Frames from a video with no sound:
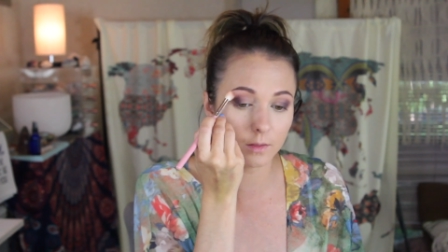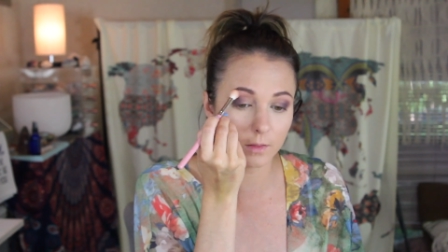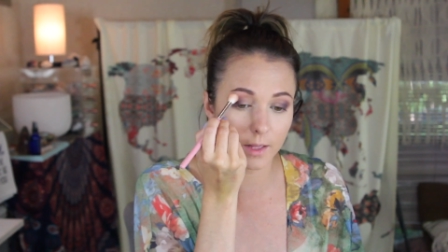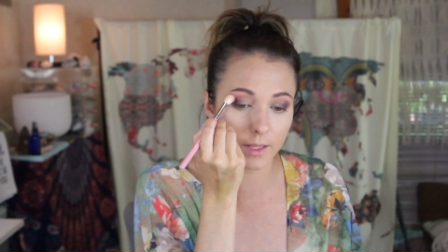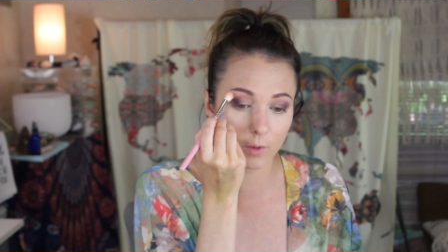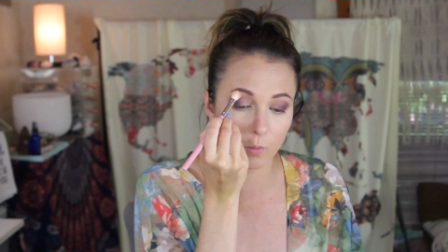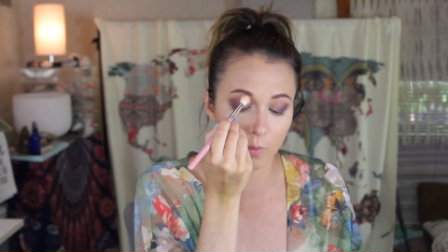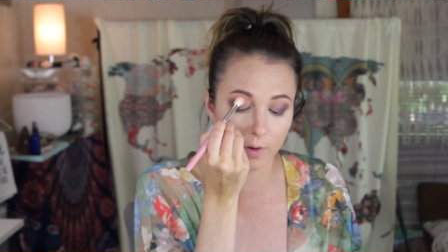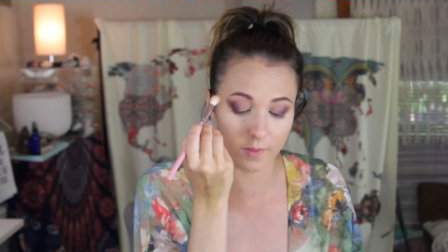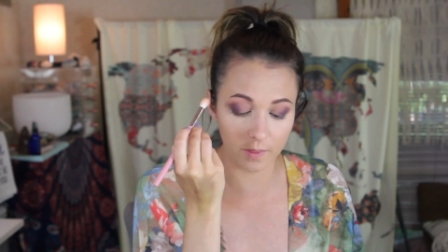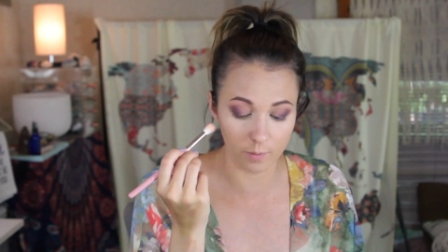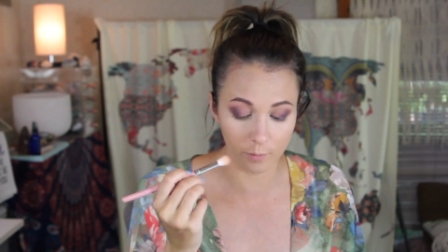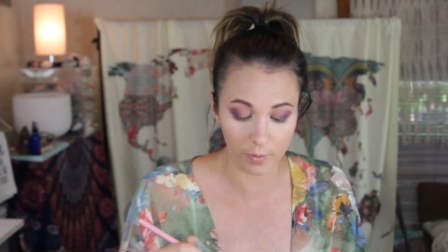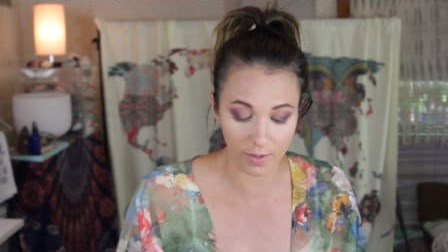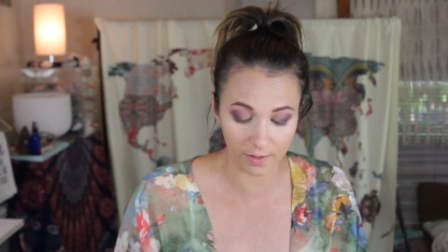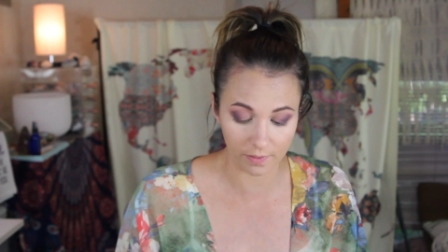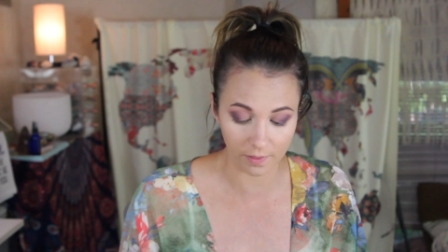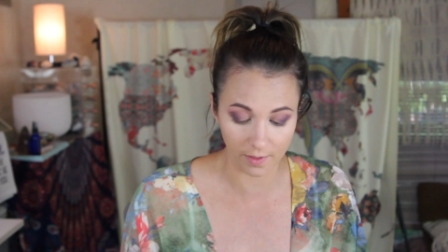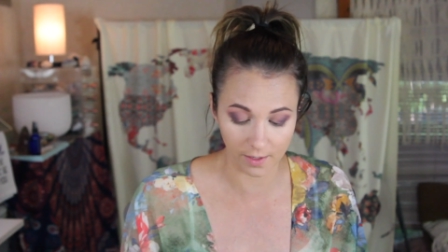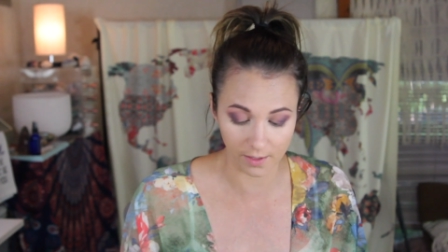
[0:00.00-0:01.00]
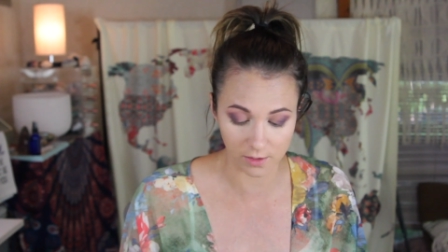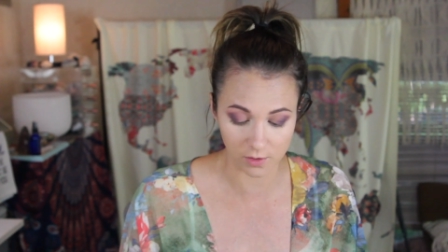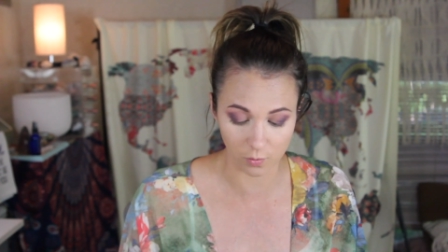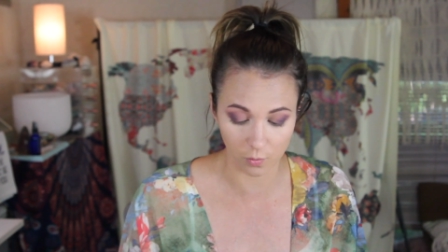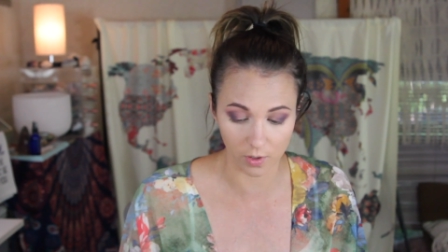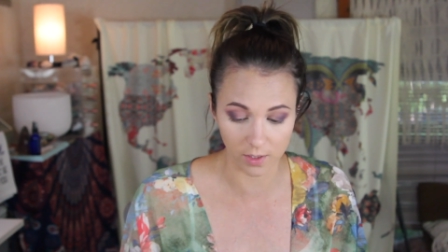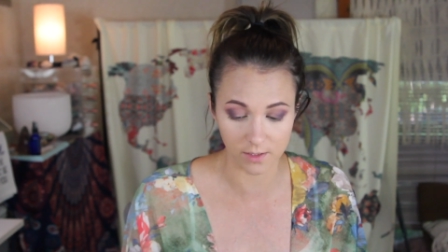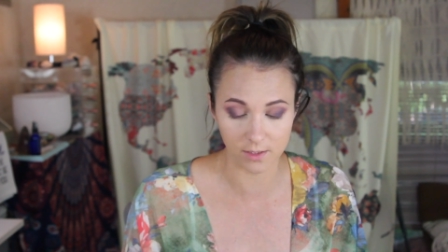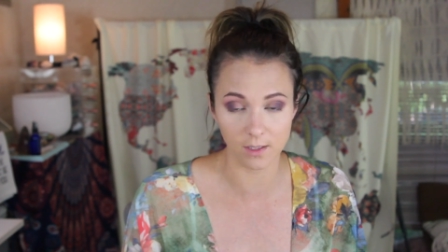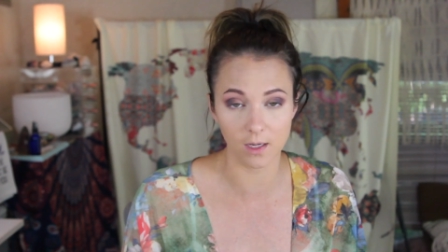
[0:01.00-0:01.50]
like one of the big things
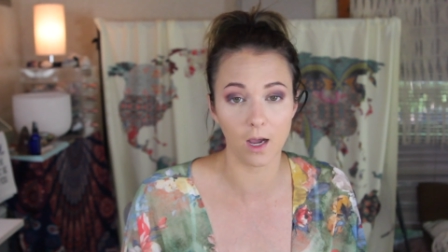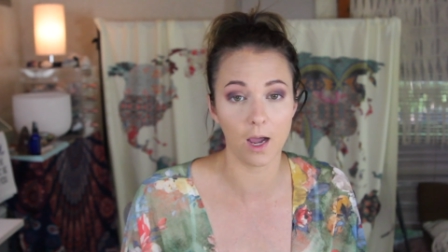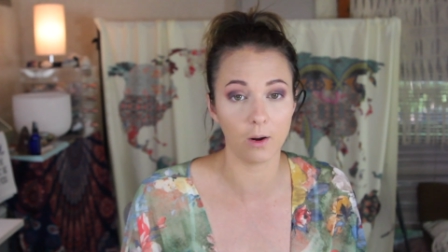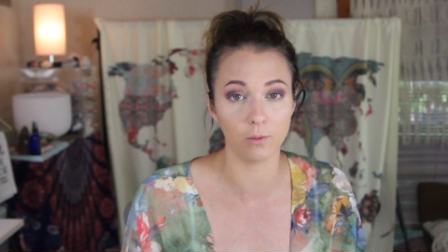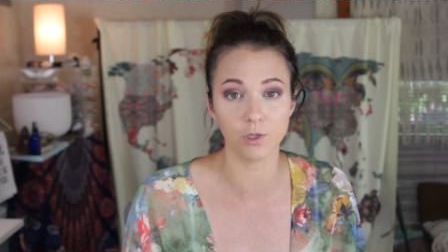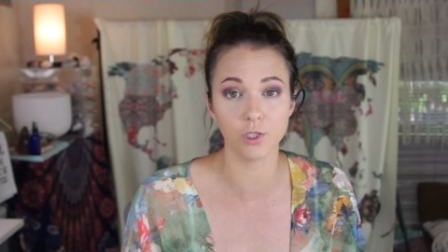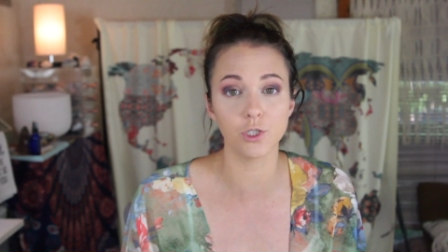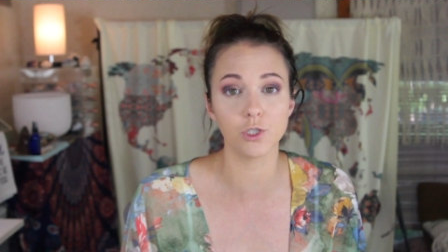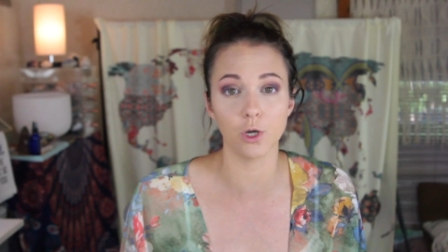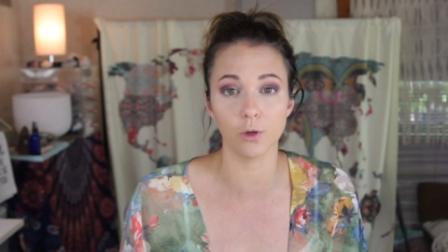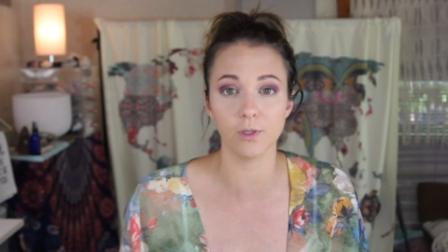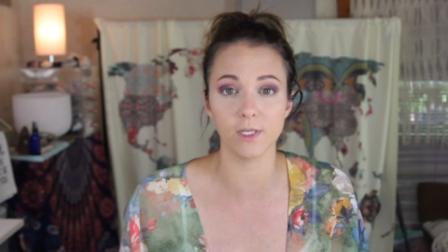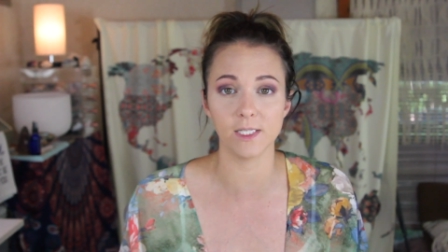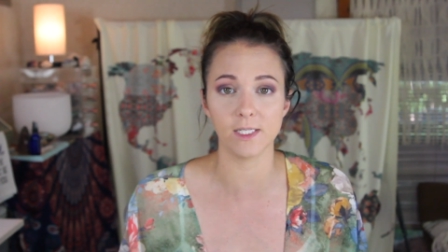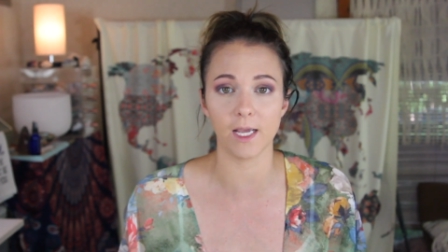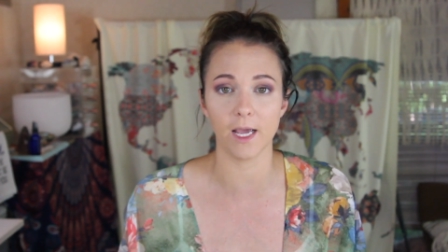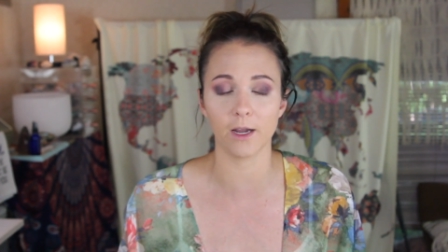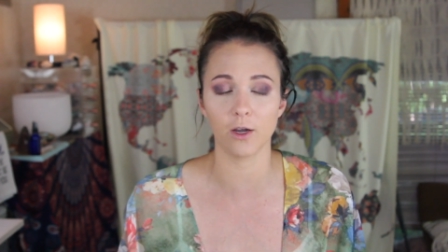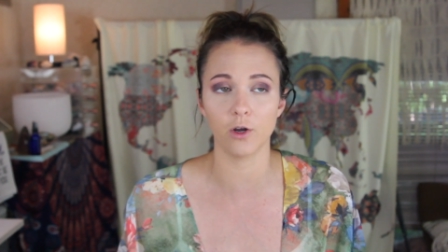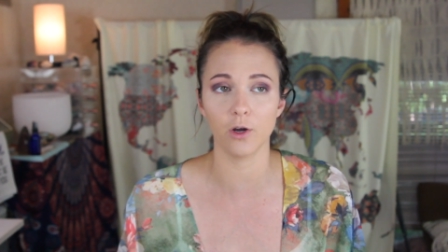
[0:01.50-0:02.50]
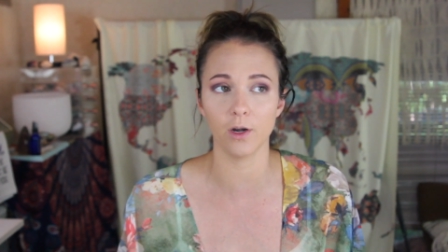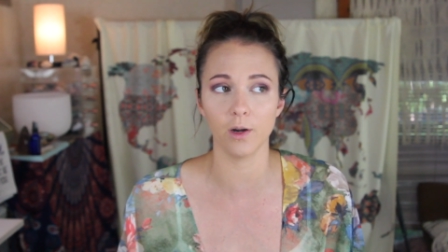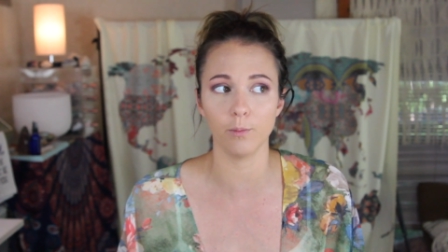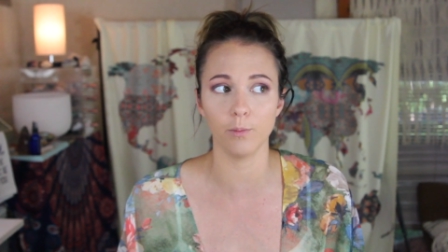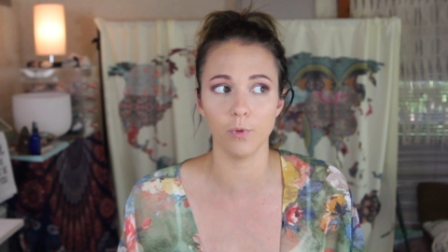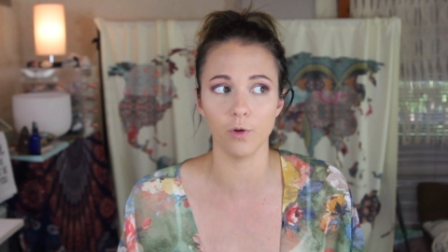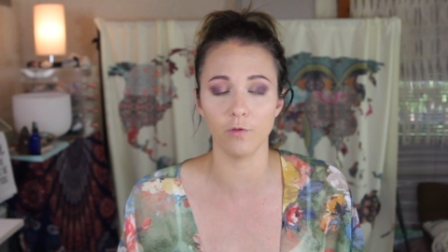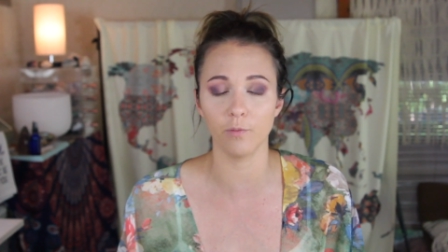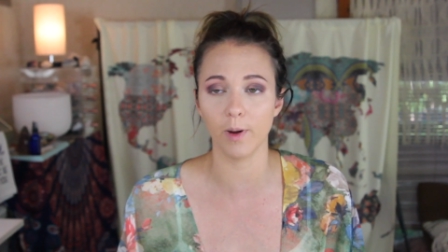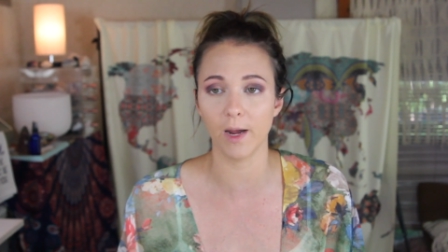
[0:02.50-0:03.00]
was I was so dizzy I
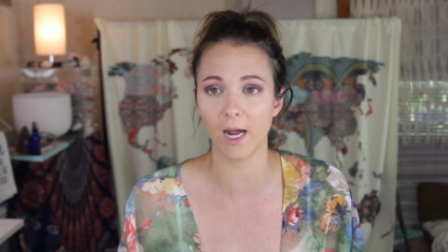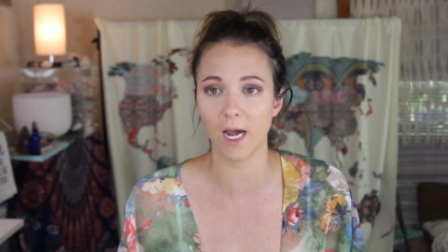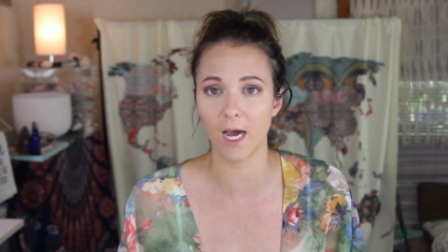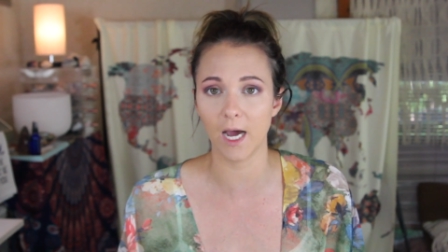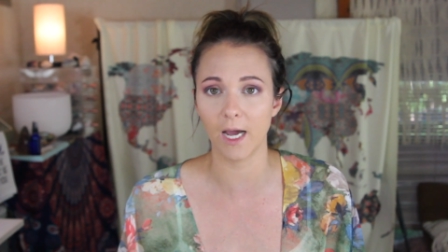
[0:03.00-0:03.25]
couldn't move my